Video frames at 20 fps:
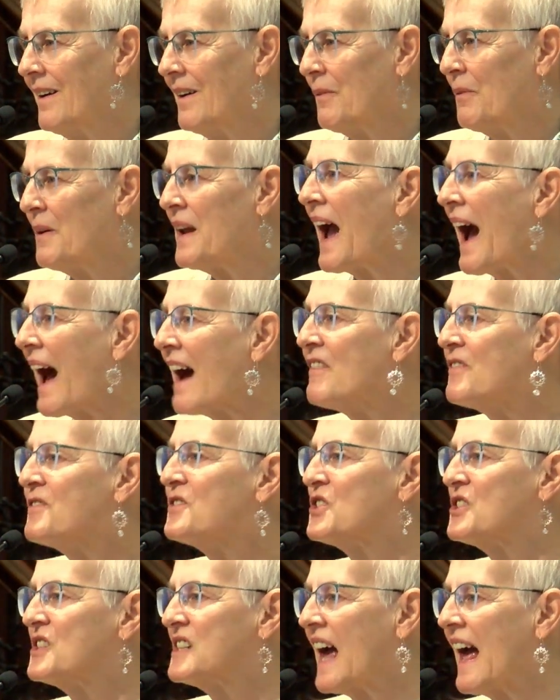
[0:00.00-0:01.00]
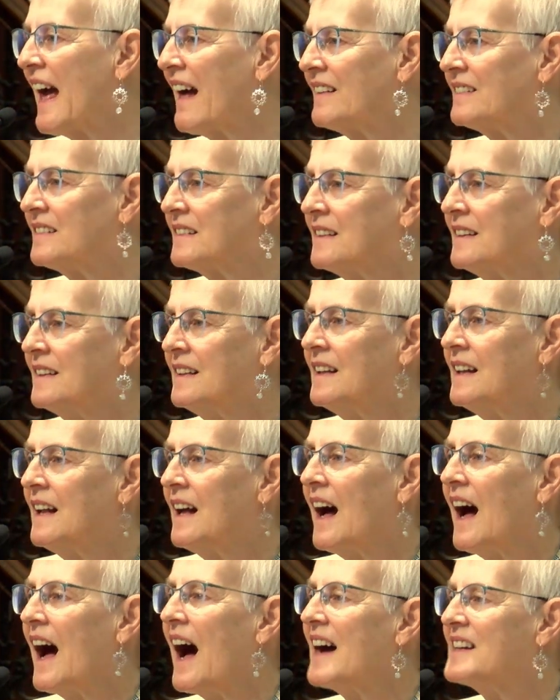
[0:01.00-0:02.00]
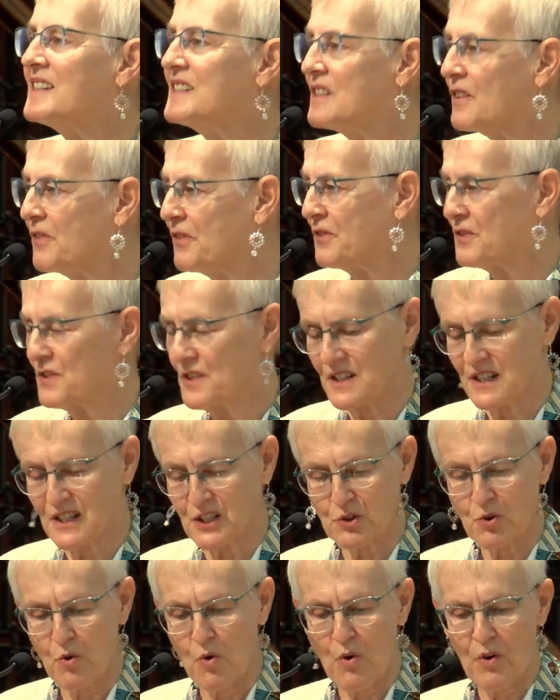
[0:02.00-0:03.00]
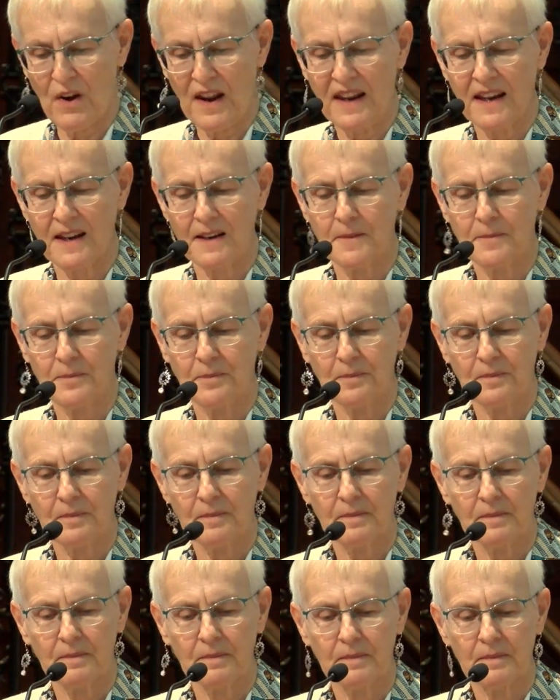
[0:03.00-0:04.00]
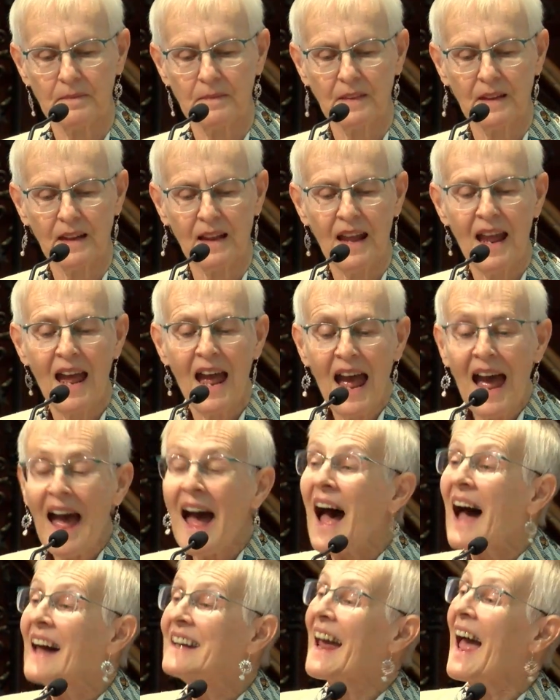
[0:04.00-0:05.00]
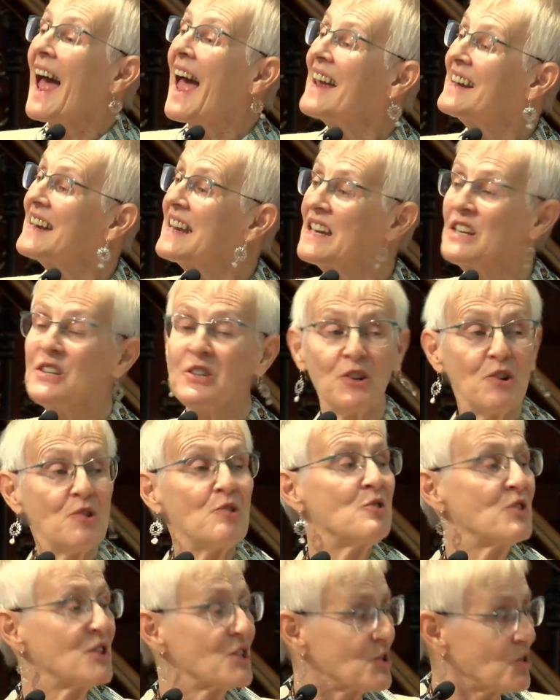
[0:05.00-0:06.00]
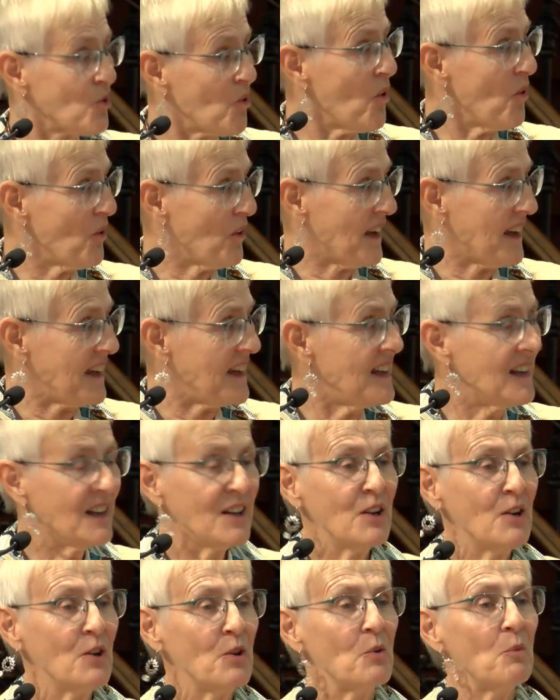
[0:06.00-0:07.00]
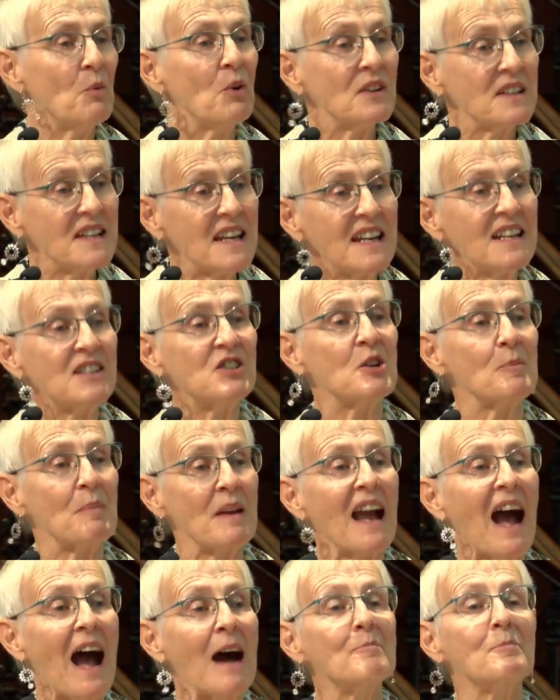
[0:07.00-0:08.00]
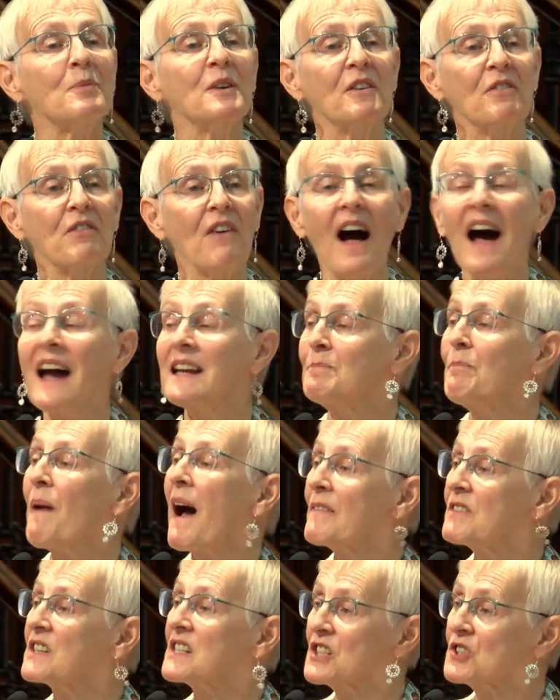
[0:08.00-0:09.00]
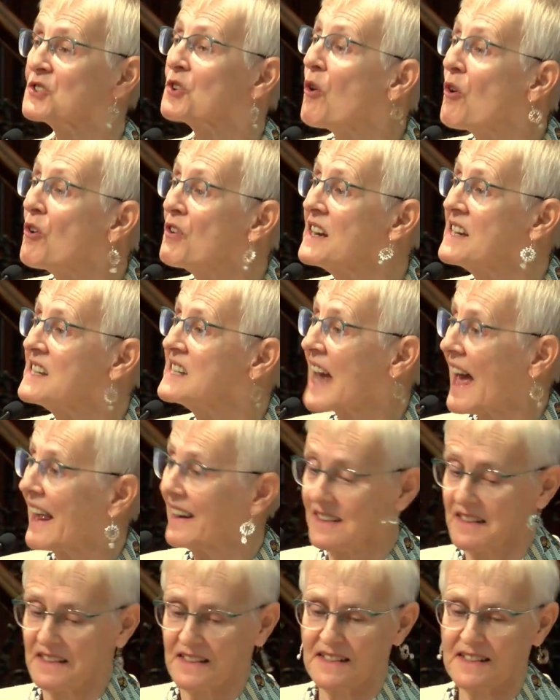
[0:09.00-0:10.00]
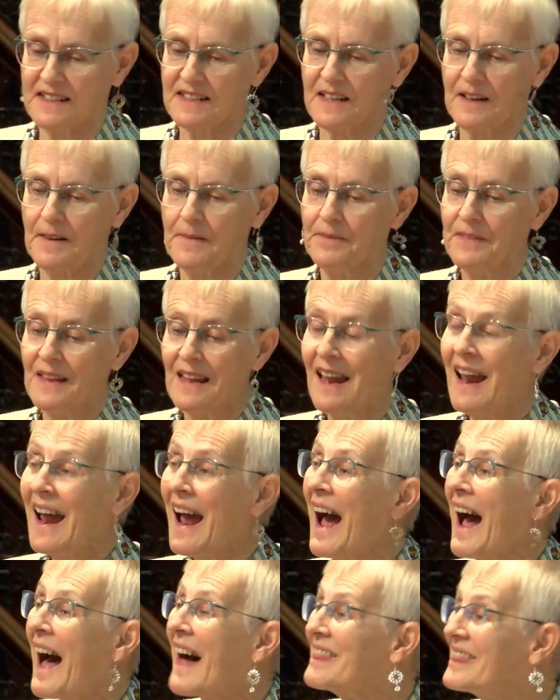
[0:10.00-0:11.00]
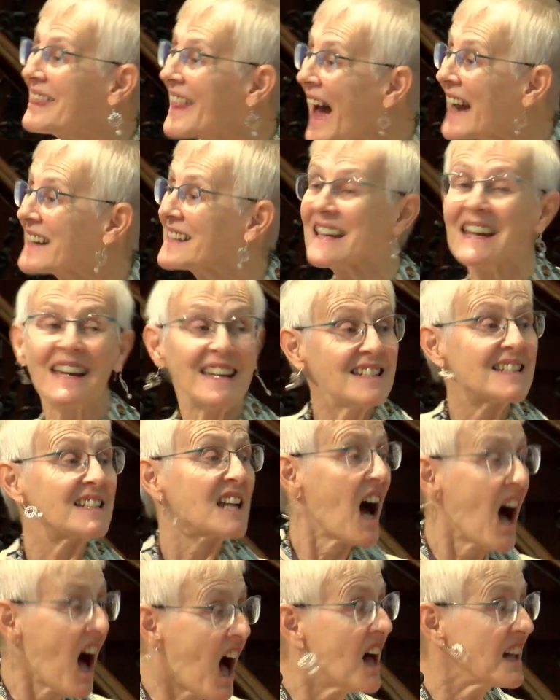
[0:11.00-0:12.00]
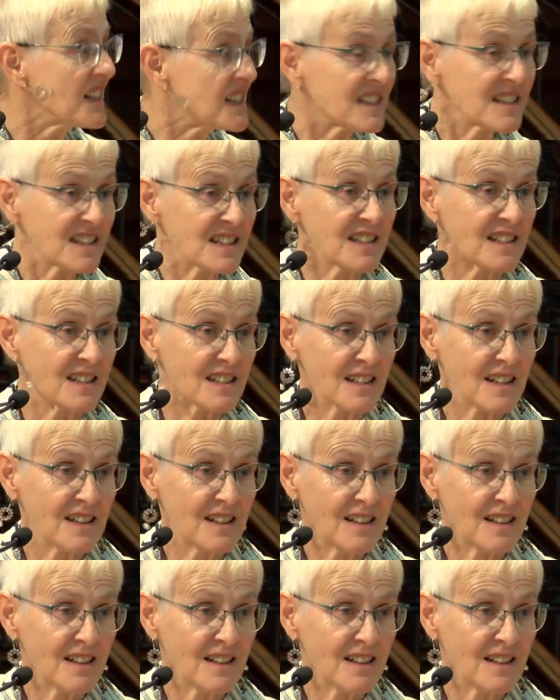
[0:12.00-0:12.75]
We have to tell a different story. And any new story will need to be amplified by the storytellers. And that is us.